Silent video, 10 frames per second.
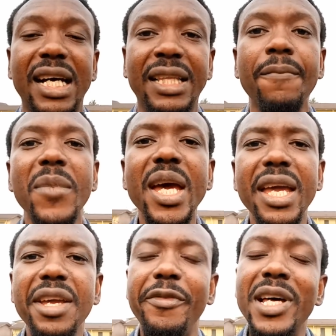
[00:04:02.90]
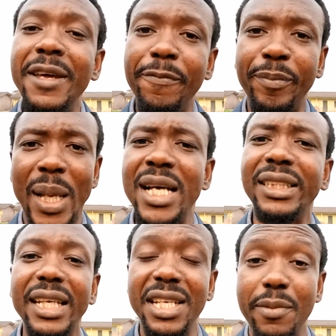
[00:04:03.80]
that if any
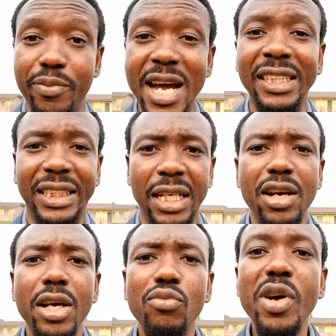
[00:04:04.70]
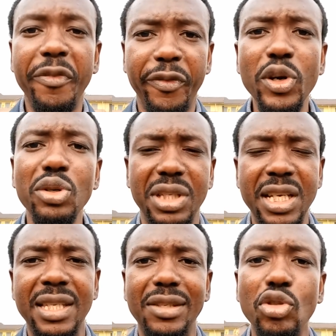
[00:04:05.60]
plant, any branch
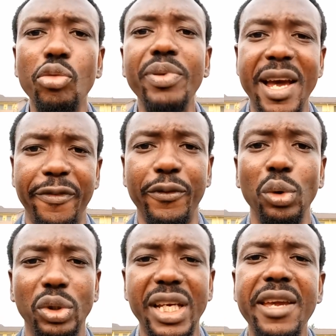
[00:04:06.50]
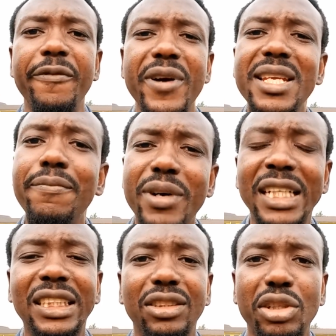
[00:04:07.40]
refuses to bear fruit, if any
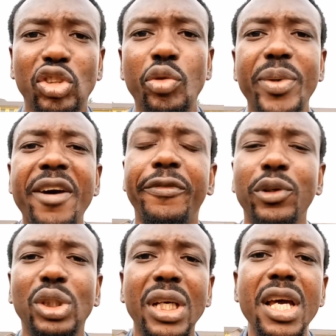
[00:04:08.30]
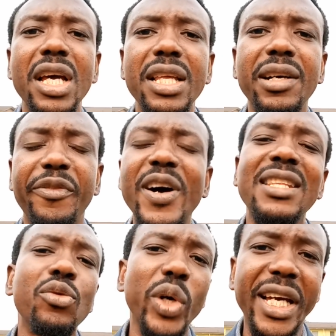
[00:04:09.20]
branch does not bear fruit, the
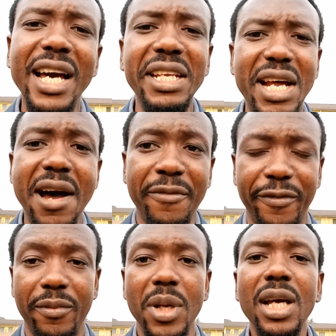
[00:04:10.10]
Father will cut it off.